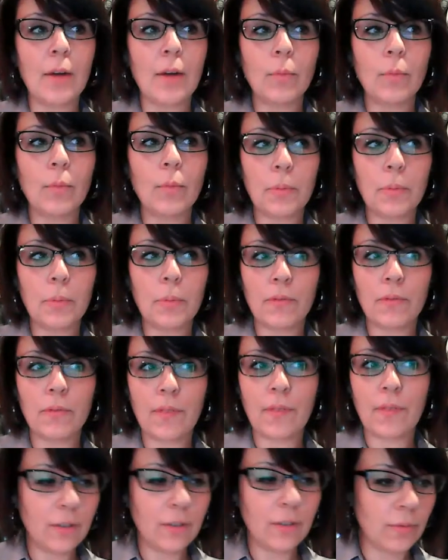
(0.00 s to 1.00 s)
were
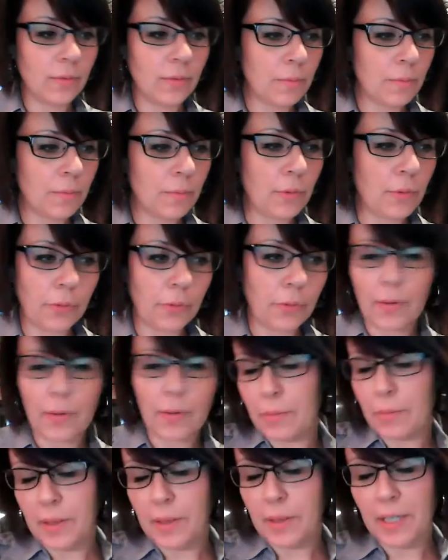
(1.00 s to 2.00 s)
provided through the
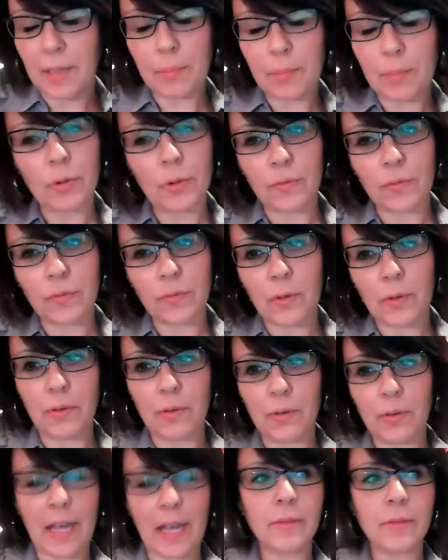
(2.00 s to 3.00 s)
grant with
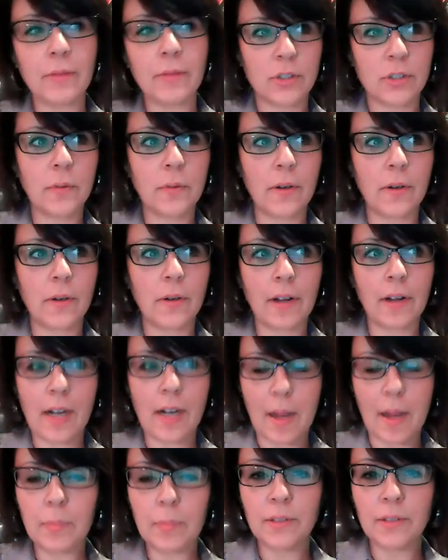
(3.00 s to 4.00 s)
ePortfolio accounts for a
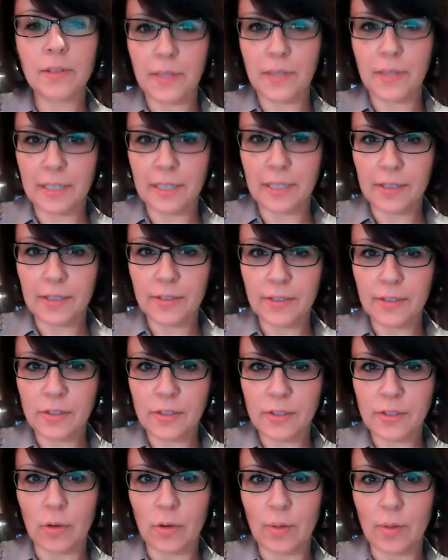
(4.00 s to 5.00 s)
couple of years.
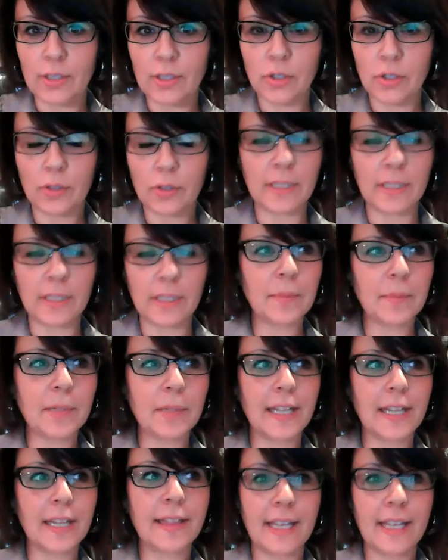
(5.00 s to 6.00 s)
So it's certainly
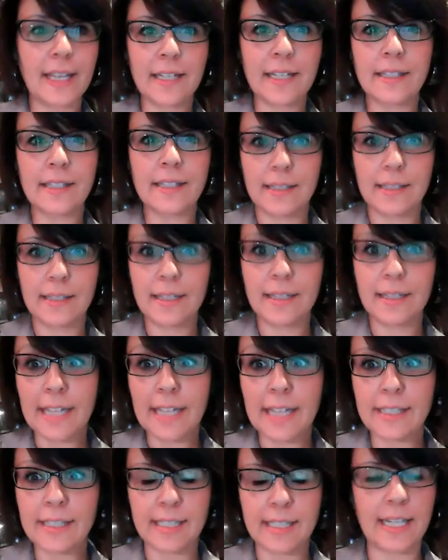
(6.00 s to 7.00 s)
something that they
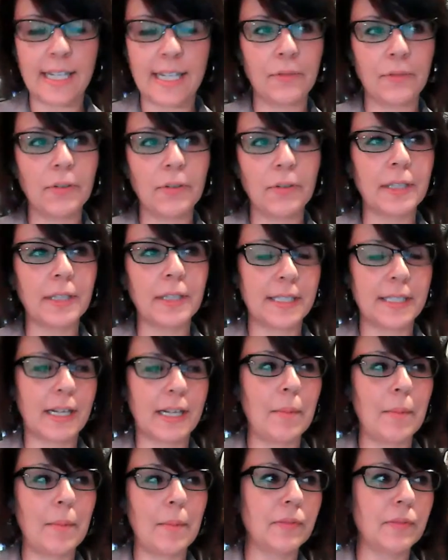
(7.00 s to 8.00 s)
can sustain for at least a
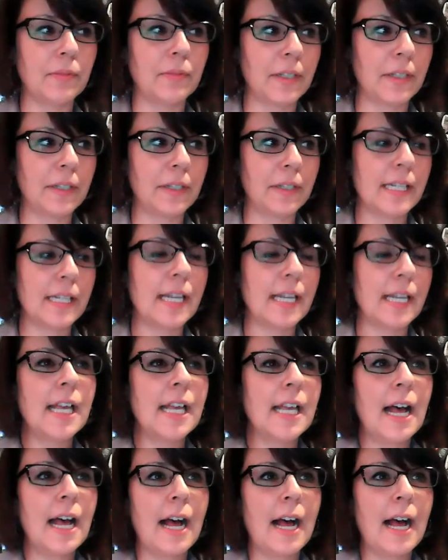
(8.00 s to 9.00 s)
couple of years.
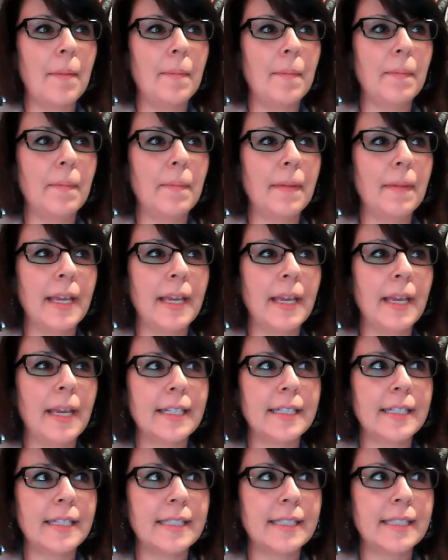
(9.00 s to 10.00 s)

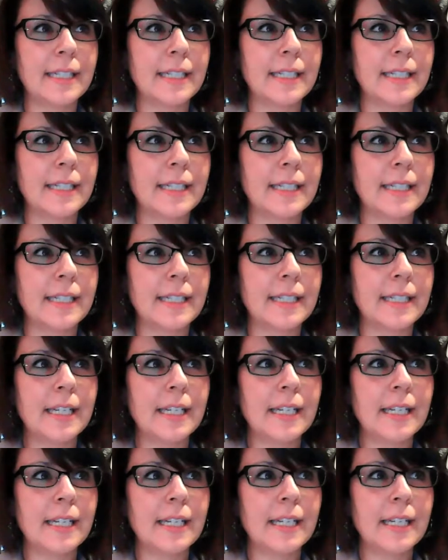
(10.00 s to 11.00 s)
And
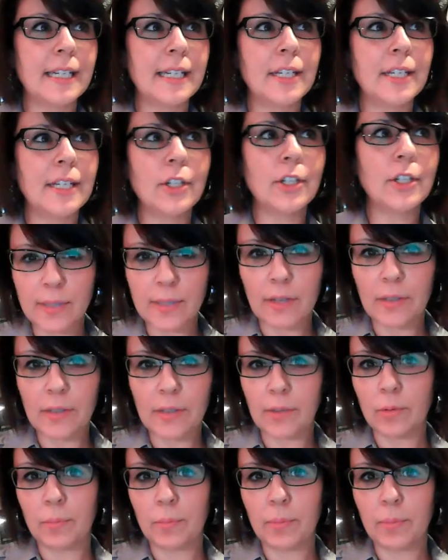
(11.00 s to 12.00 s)
part of
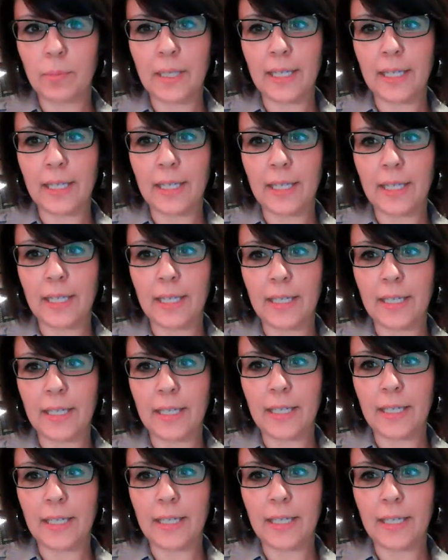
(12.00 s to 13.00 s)
those out, it will
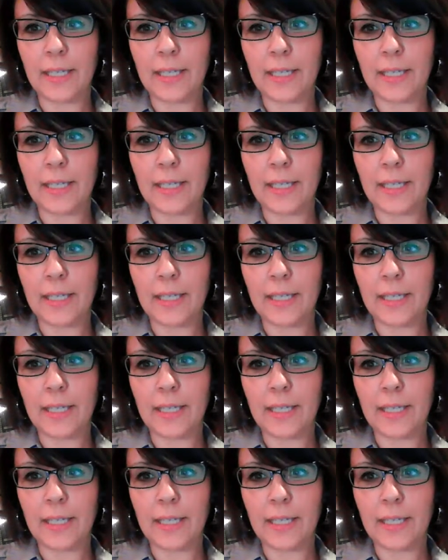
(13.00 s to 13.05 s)
be